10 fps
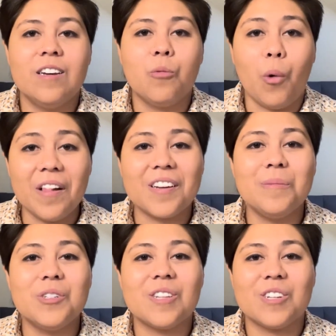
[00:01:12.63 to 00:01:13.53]

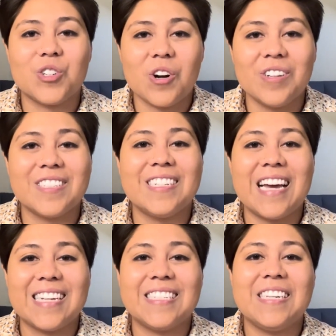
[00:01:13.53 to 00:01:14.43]
welcome to the Charleston
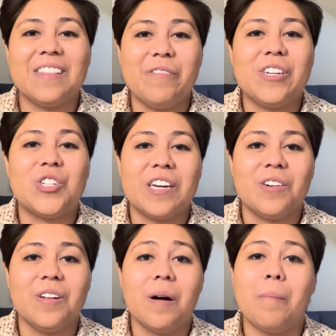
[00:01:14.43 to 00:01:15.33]
SC Living
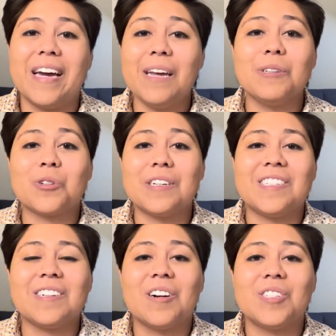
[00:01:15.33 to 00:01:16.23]
Channel. My name is
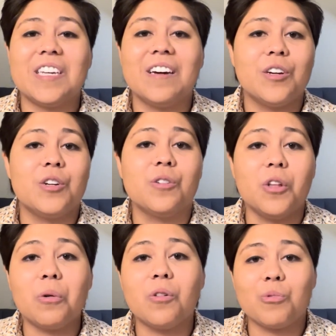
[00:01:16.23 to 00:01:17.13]
Kristyn Garcia, your
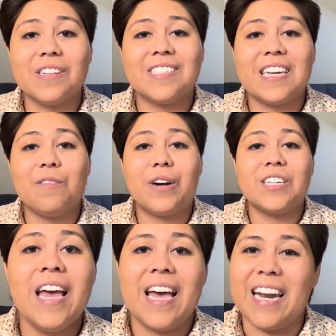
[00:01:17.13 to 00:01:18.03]
local real estate
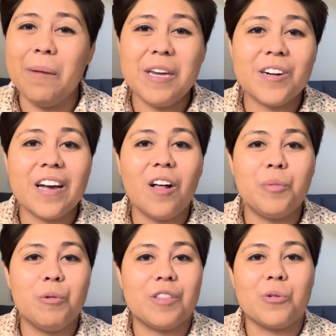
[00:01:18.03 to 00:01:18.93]
advisor, and I'm here to help
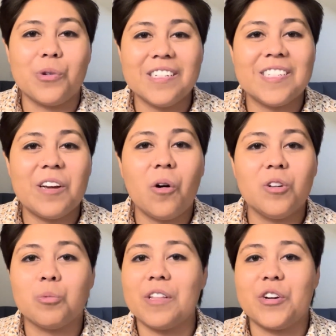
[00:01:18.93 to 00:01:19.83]
you with your real estate
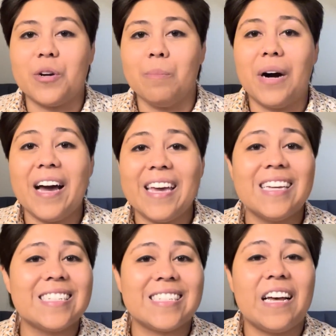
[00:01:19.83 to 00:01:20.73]
goals, whether you're
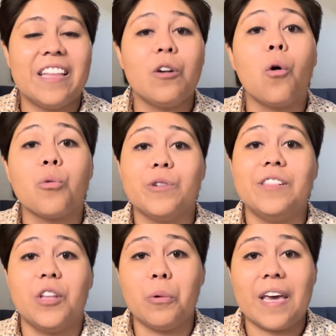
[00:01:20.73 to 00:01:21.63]
buying, selling, or
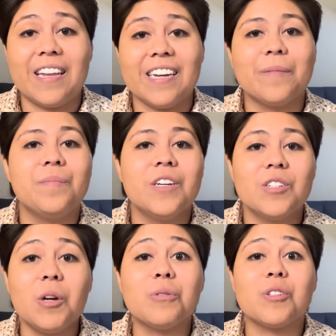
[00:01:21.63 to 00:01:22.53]
relocating.
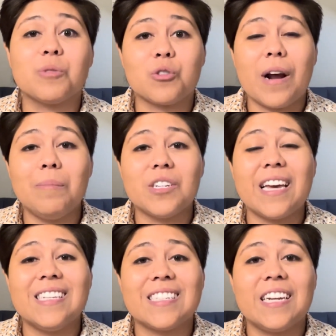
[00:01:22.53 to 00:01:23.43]
So subscribe to
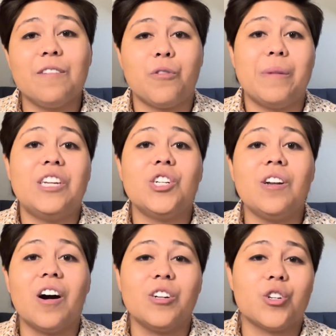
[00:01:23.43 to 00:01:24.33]
get inside information
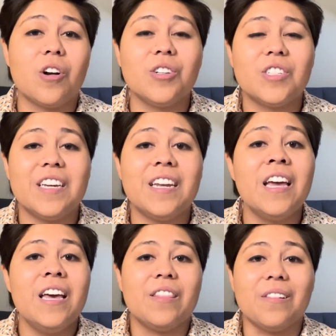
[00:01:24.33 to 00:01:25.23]
on Charleston,
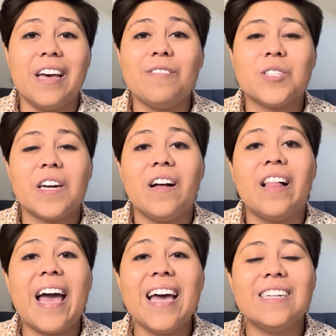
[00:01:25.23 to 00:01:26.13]
the lifestyle,
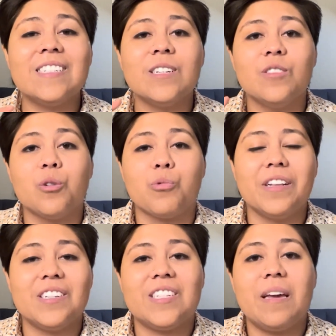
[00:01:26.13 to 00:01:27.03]
and the
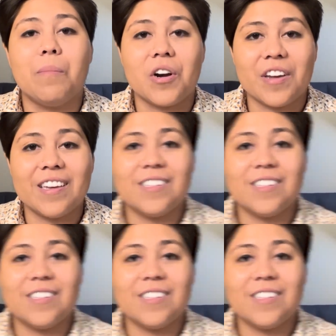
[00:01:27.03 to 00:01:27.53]
real estate market.